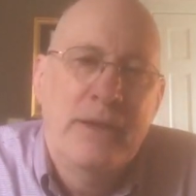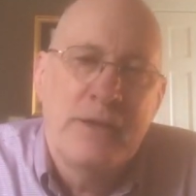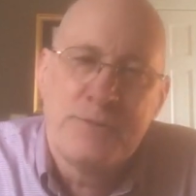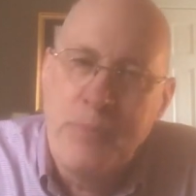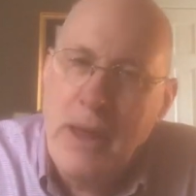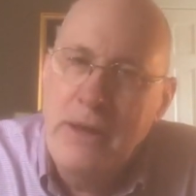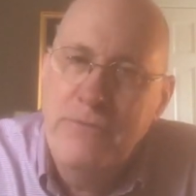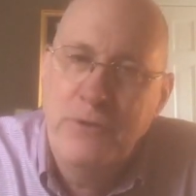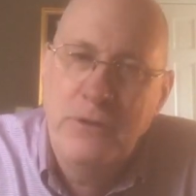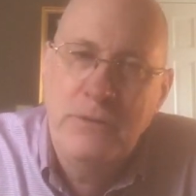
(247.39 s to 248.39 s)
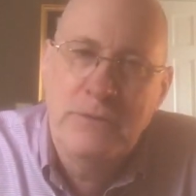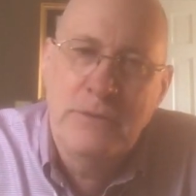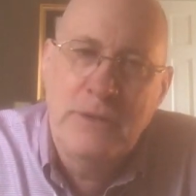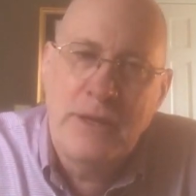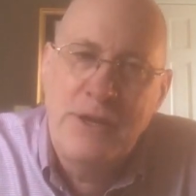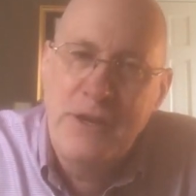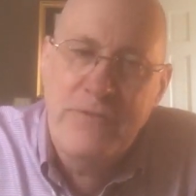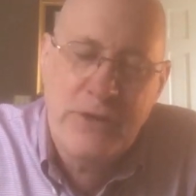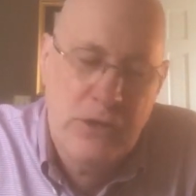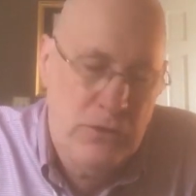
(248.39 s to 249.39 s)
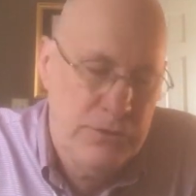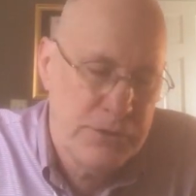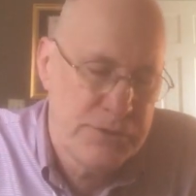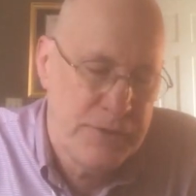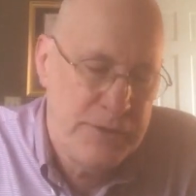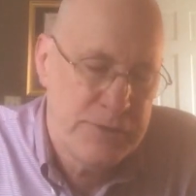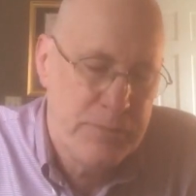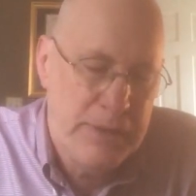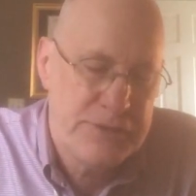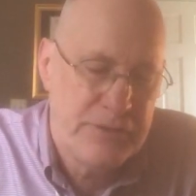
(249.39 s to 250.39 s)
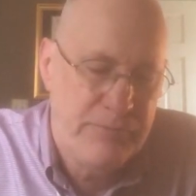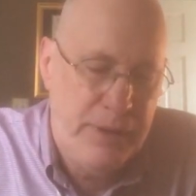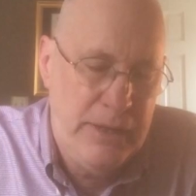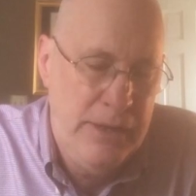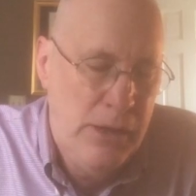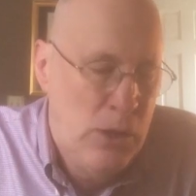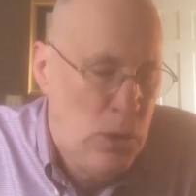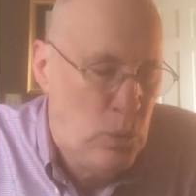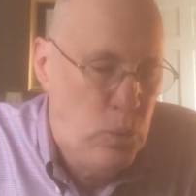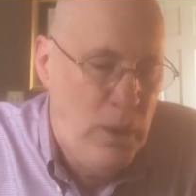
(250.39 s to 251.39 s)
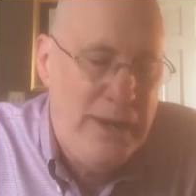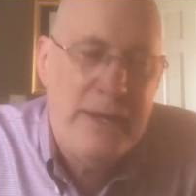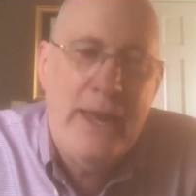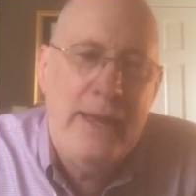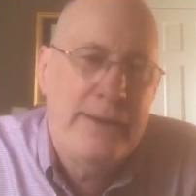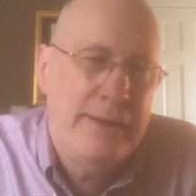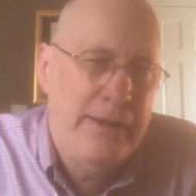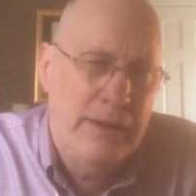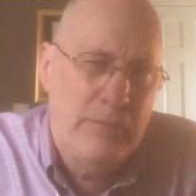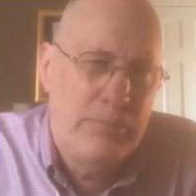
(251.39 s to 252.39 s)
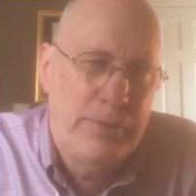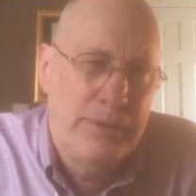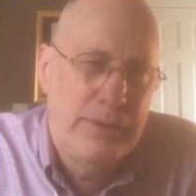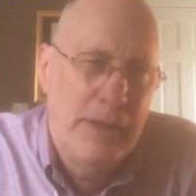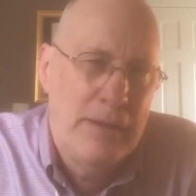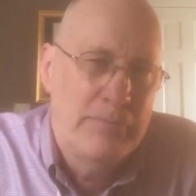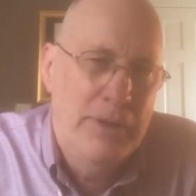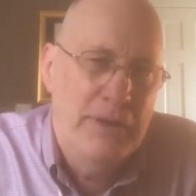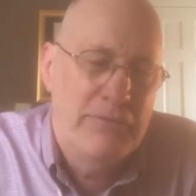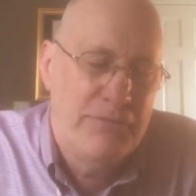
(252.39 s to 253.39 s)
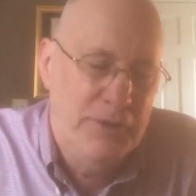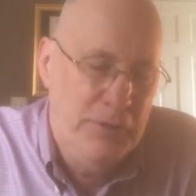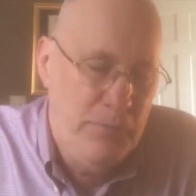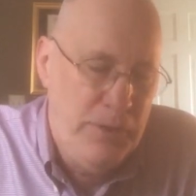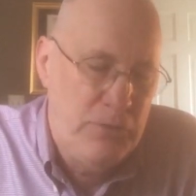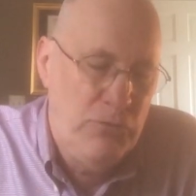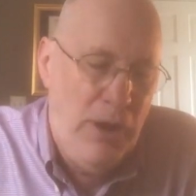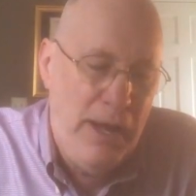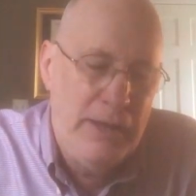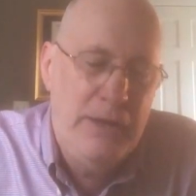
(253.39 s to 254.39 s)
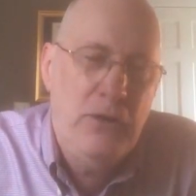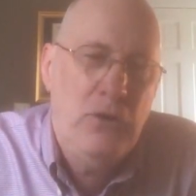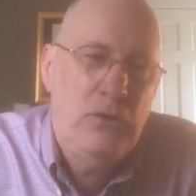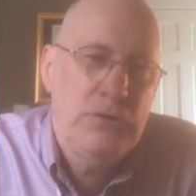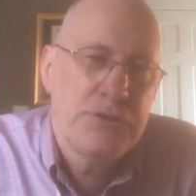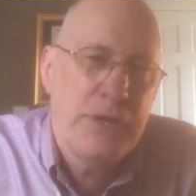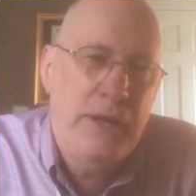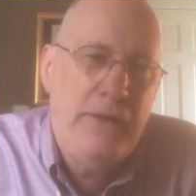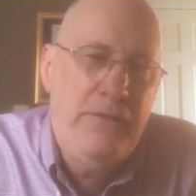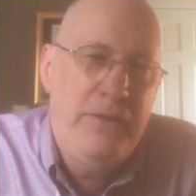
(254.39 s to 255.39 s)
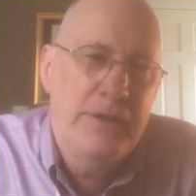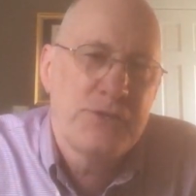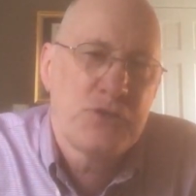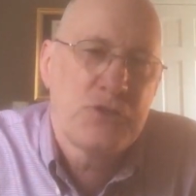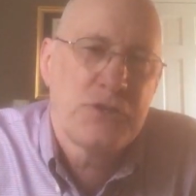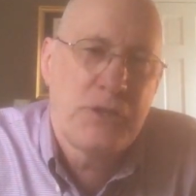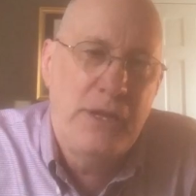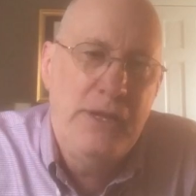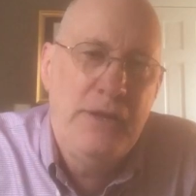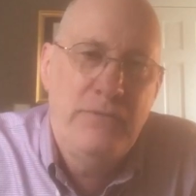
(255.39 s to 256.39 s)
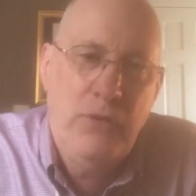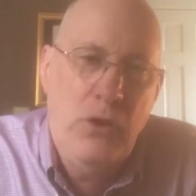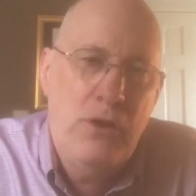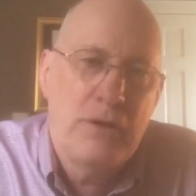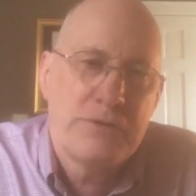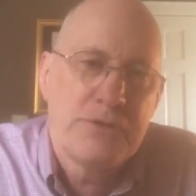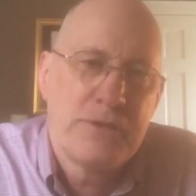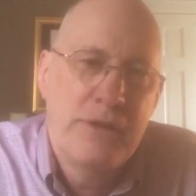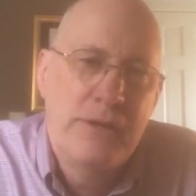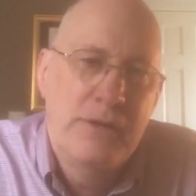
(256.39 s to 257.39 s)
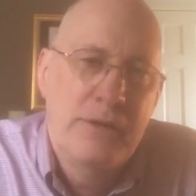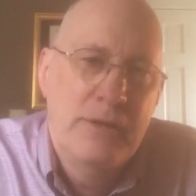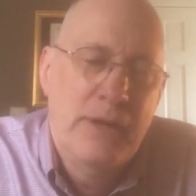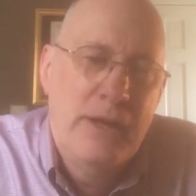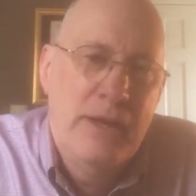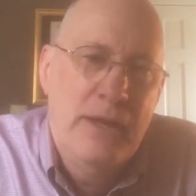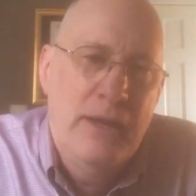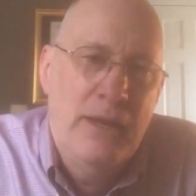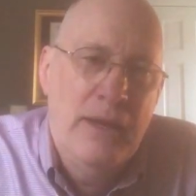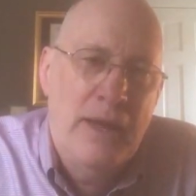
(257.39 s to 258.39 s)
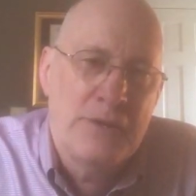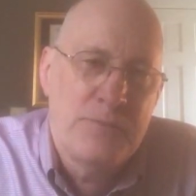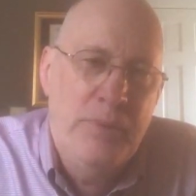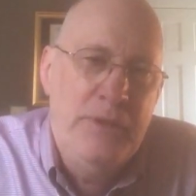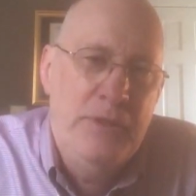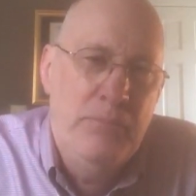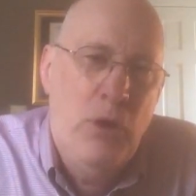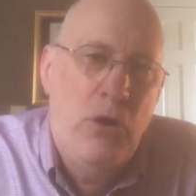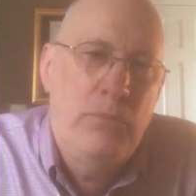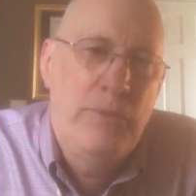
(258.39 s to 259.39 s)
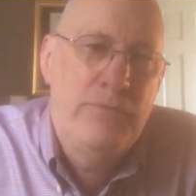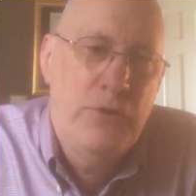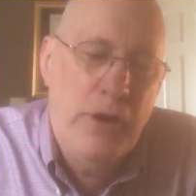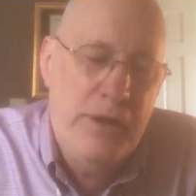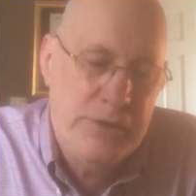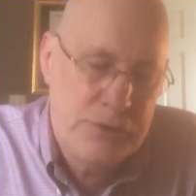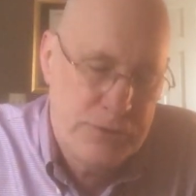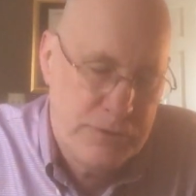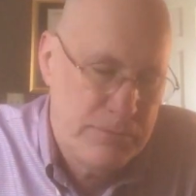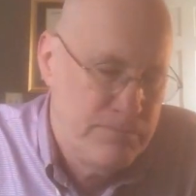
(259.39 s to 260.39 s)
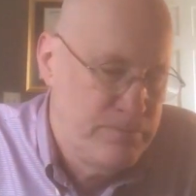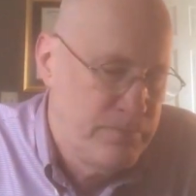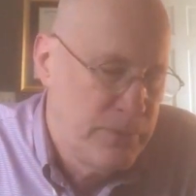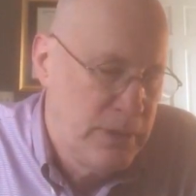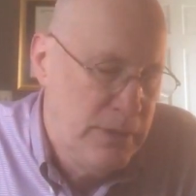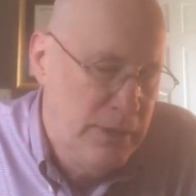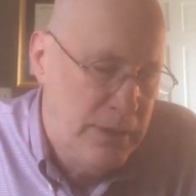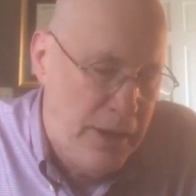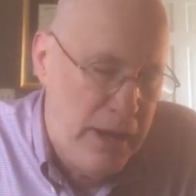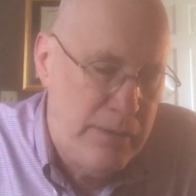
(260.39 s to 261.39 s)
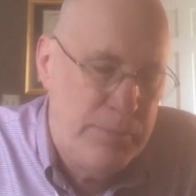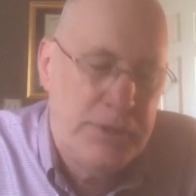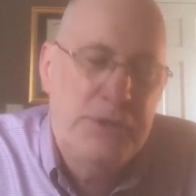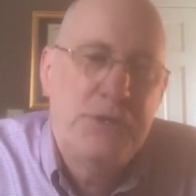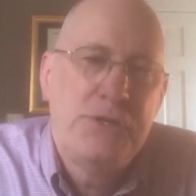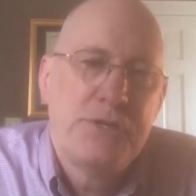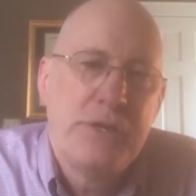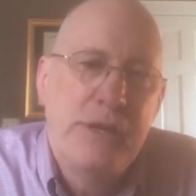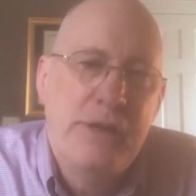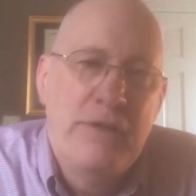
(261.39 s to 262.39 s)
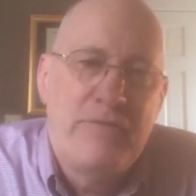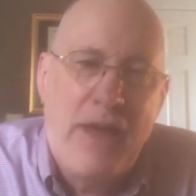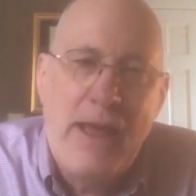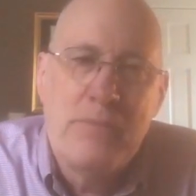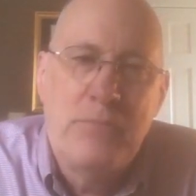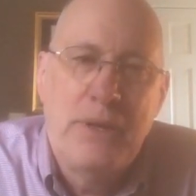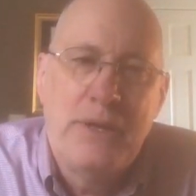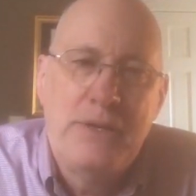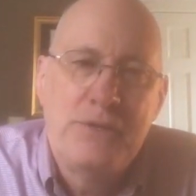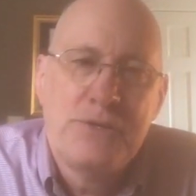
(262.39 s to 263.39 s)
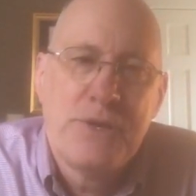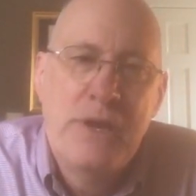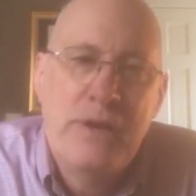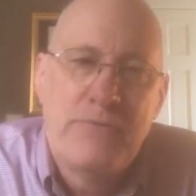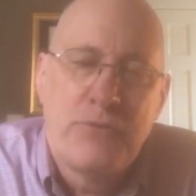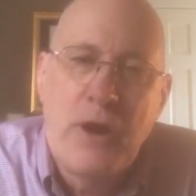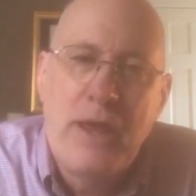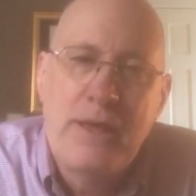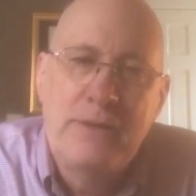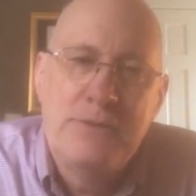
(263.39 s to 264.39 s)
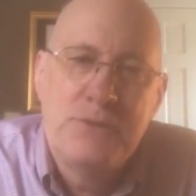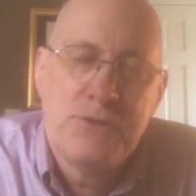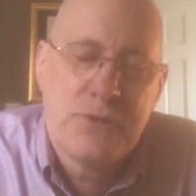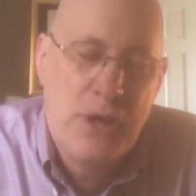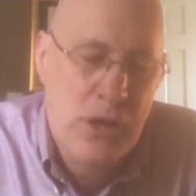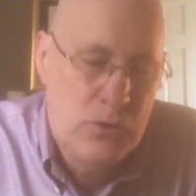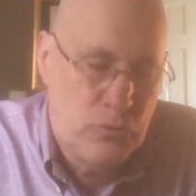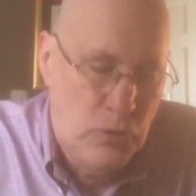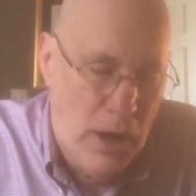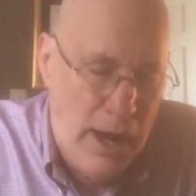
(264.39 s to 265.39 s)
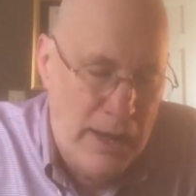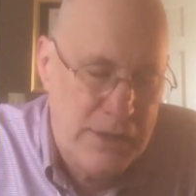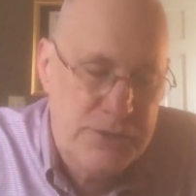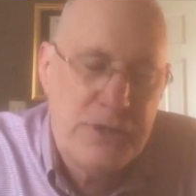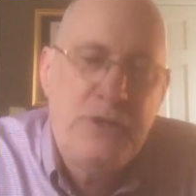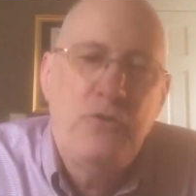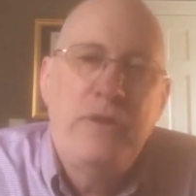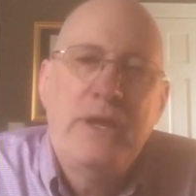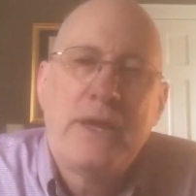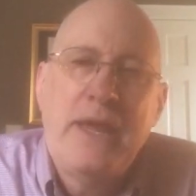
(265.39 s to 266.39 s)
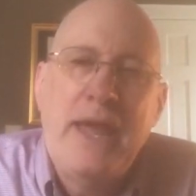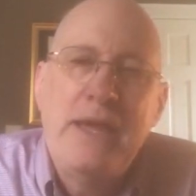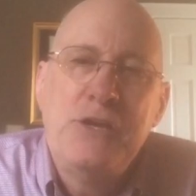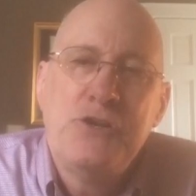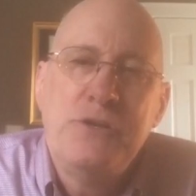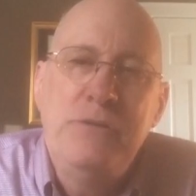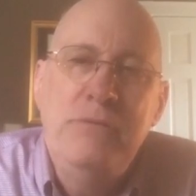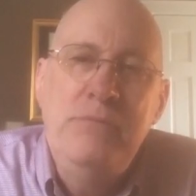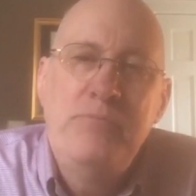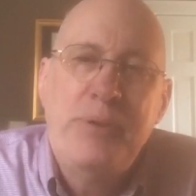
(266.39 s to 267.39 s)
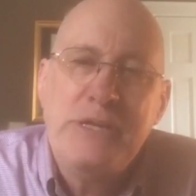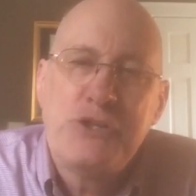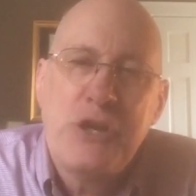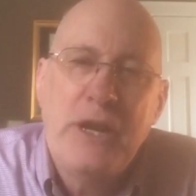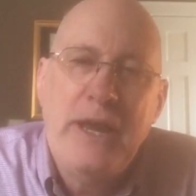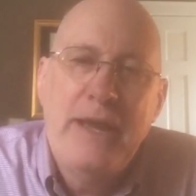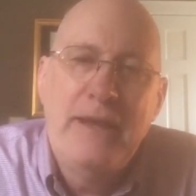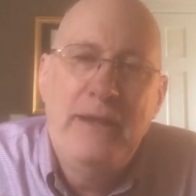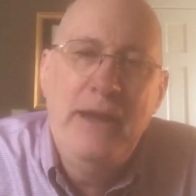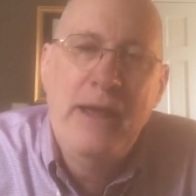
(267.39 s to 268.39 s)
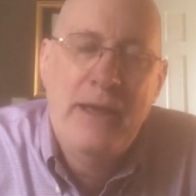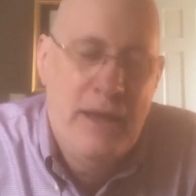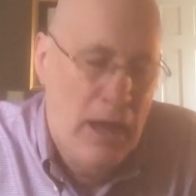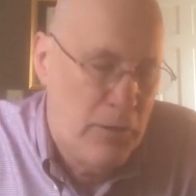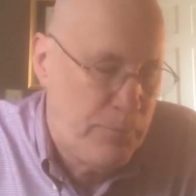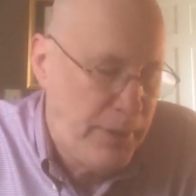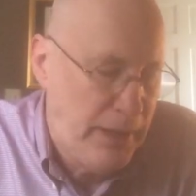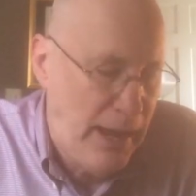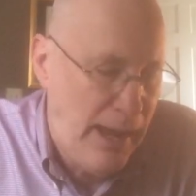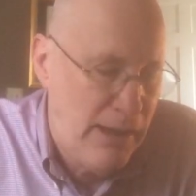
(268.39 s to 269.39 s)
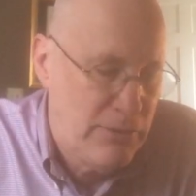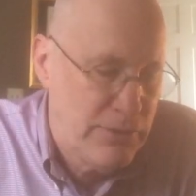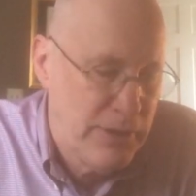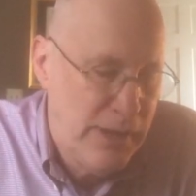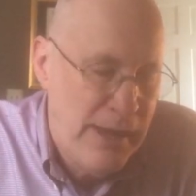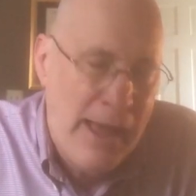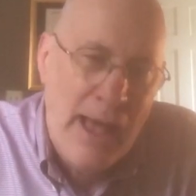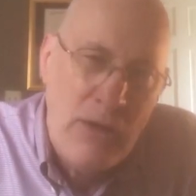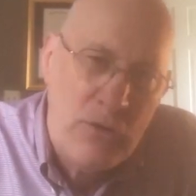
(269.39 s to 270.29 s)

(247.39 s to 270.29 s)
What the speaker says: As painful and difficult as these months have been, we can't help but affirm that right alongside the sting of loss has been the balm of grace. Neighbors, families, friends, rising to the occasion, pitching in, helping out. How